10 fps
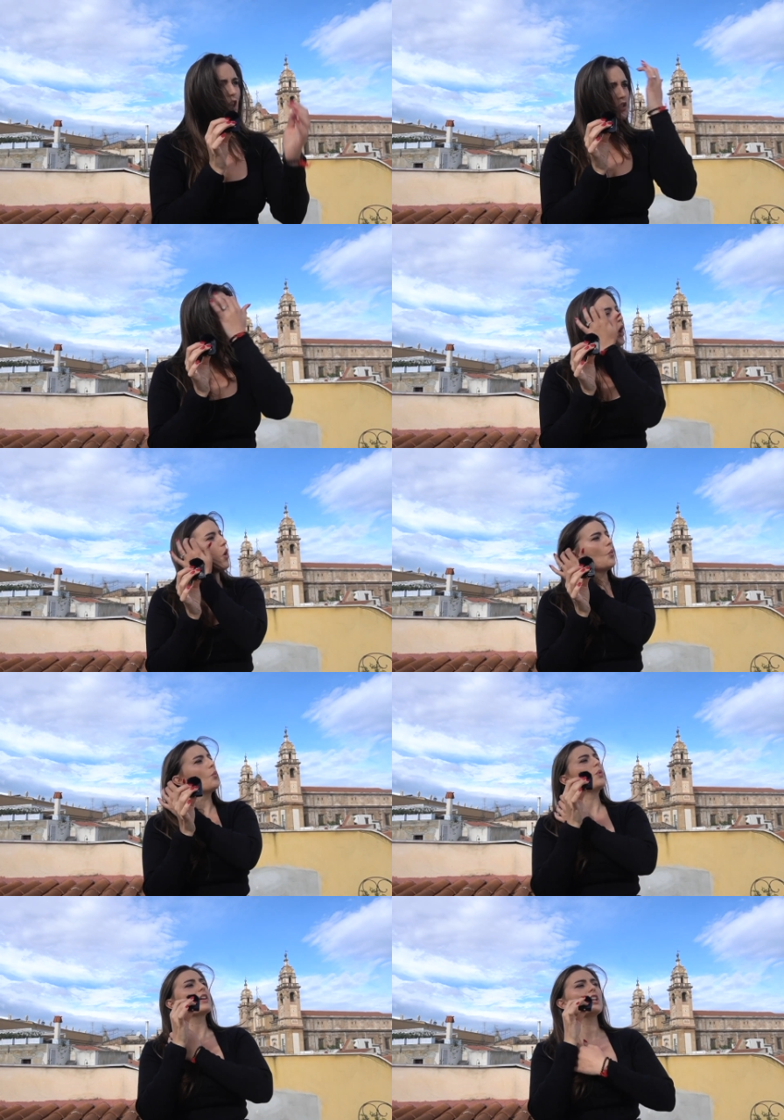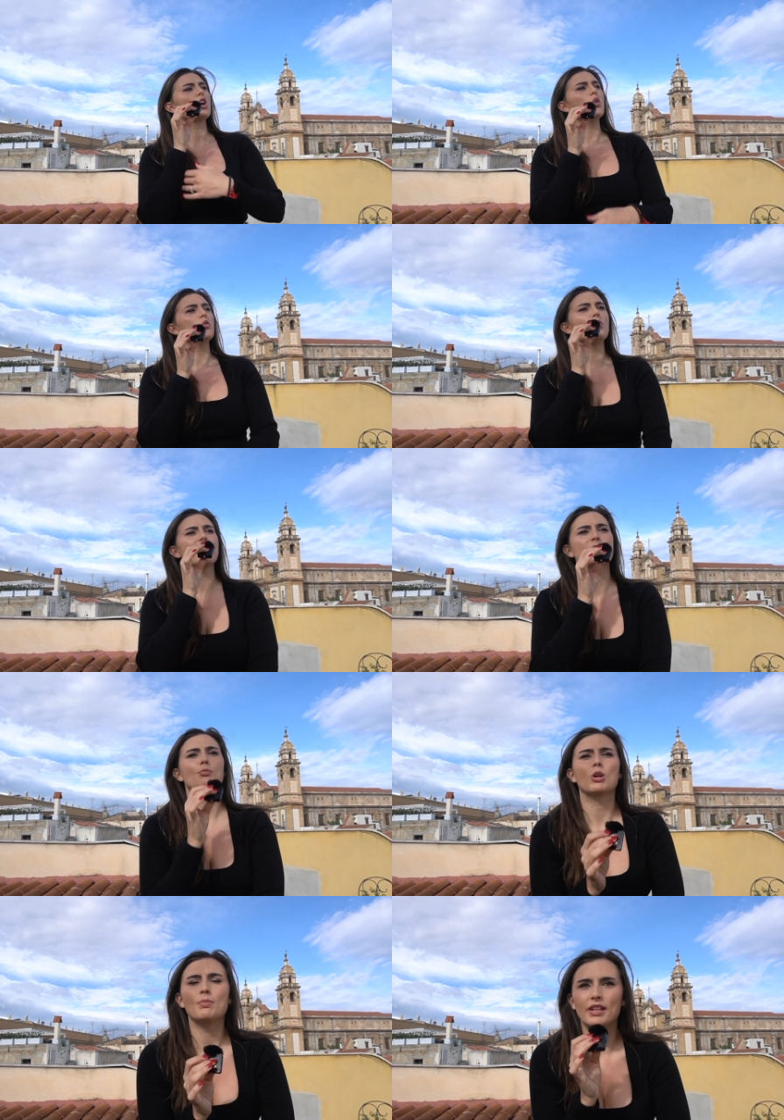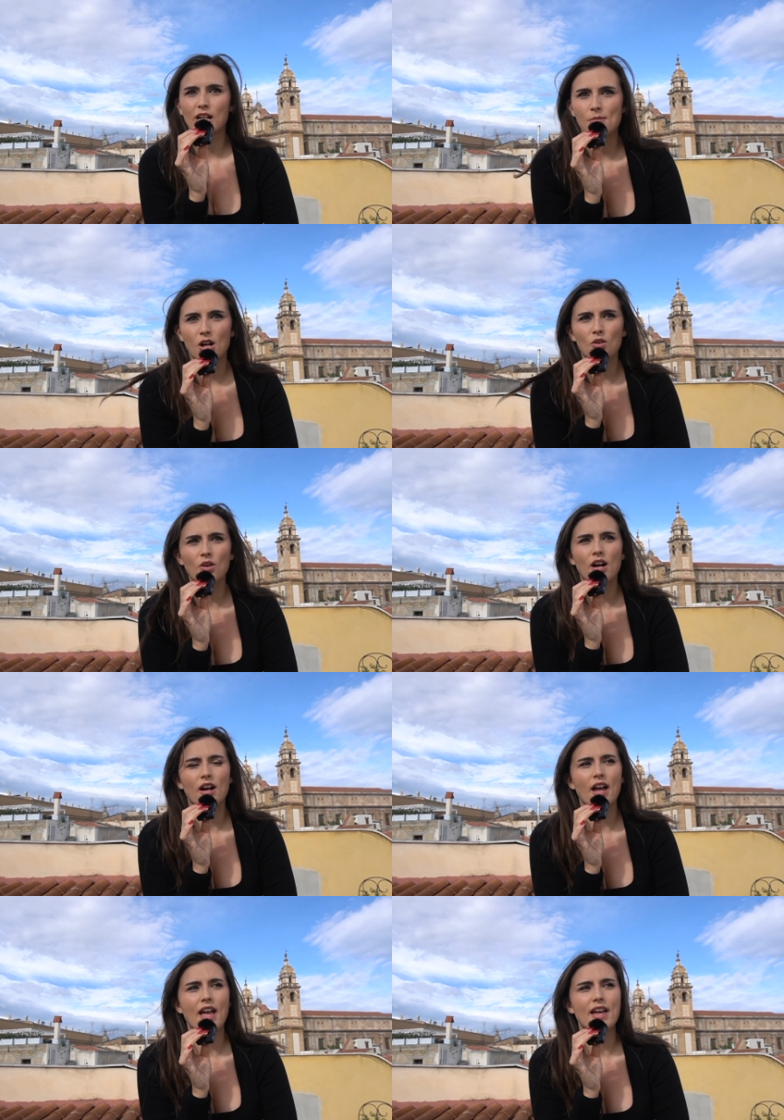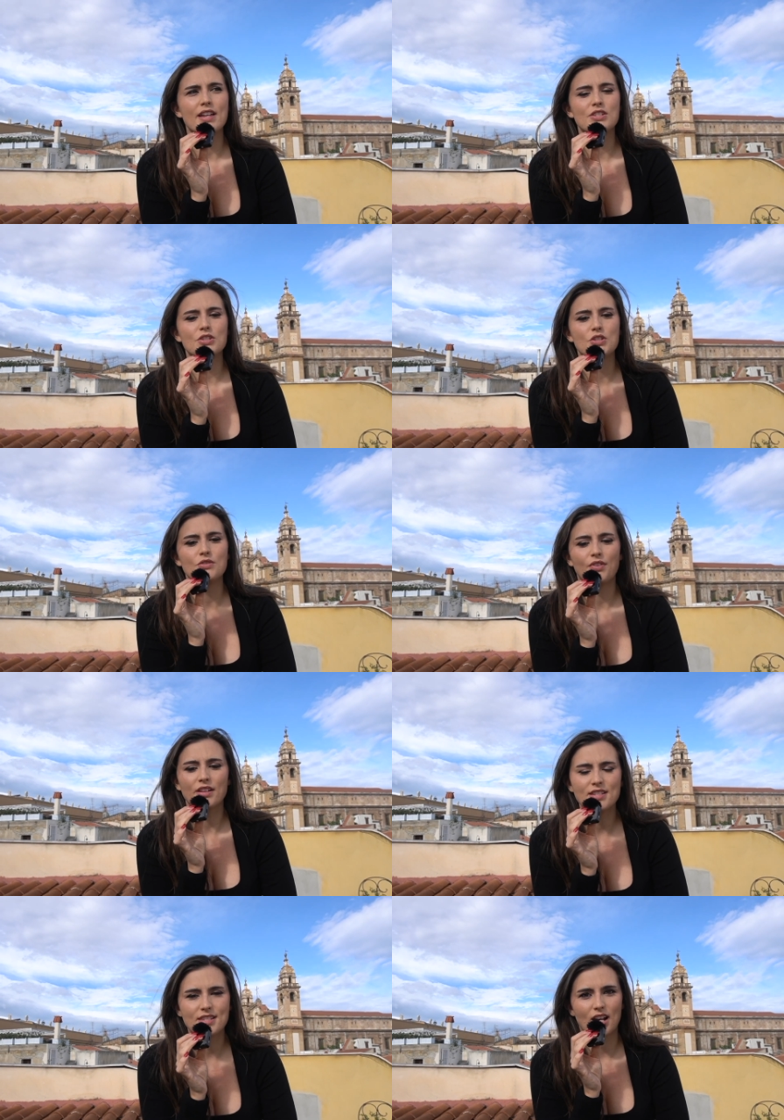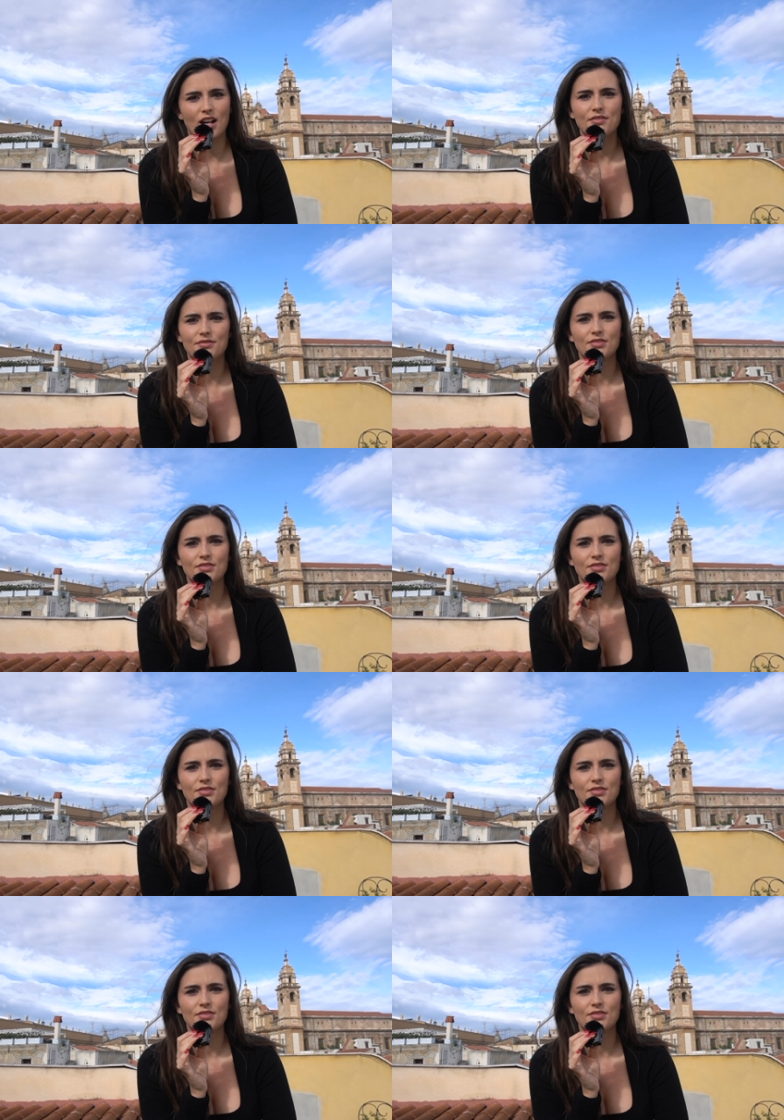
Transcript: So we're going to go explore Palermo and do fun stuff.